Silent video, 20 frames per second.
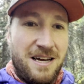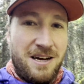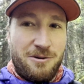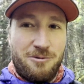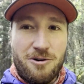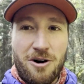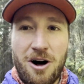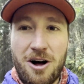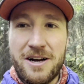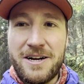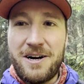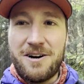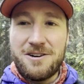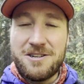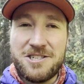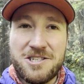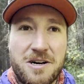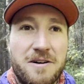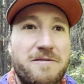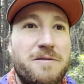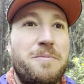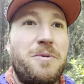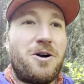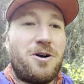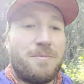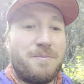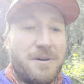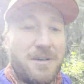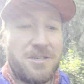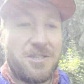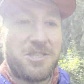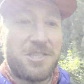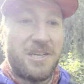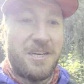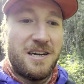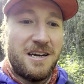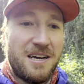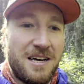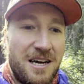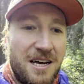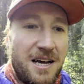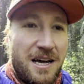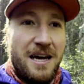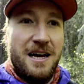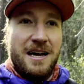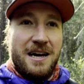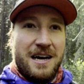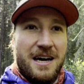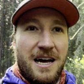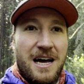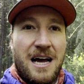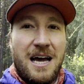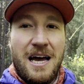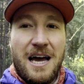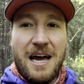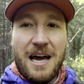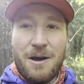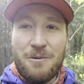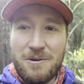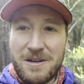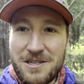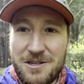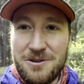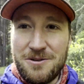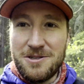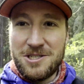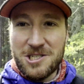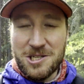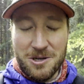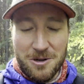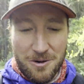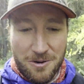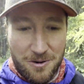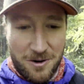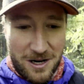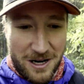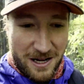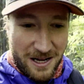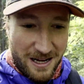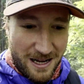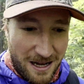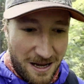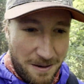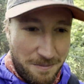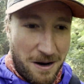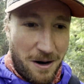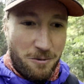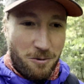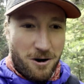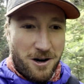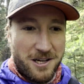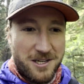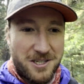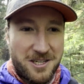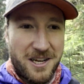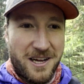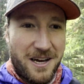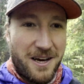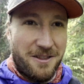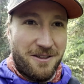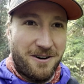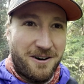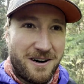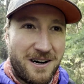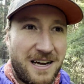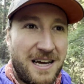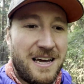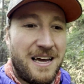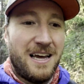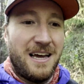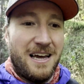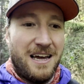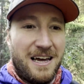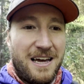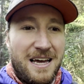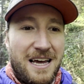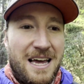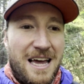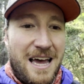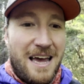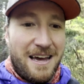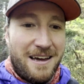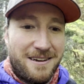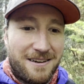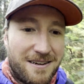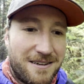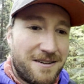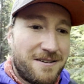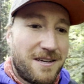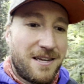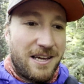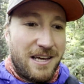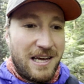We're all here to serve a purpose, and we do so by working together. And